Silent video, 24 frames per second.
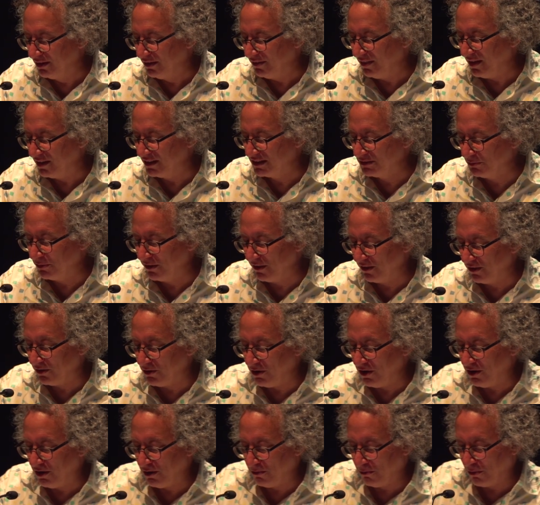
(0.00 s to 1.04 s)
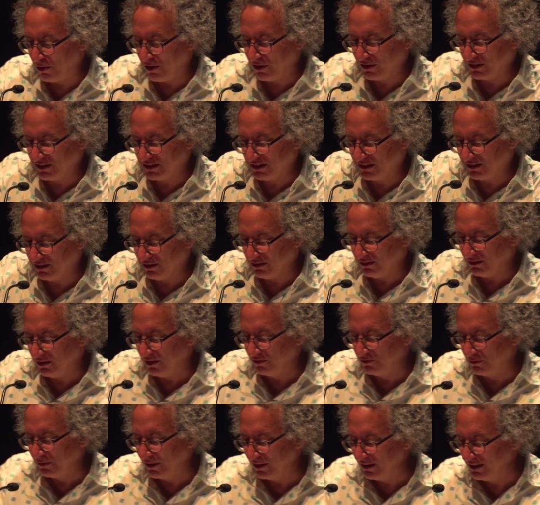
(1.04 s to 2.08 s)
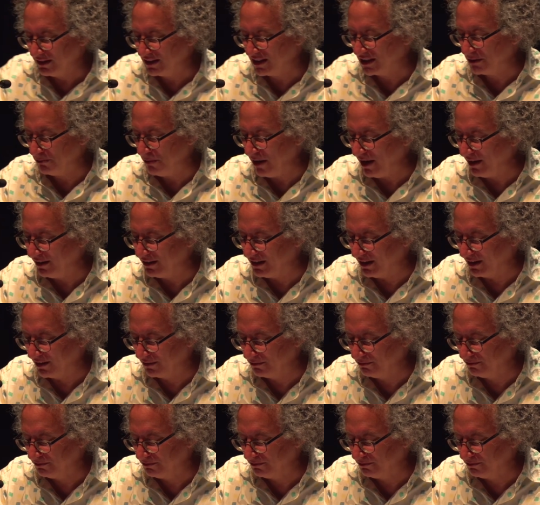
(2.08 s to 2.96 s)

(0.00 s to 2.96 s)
that is one of the hallmarks of realist painting.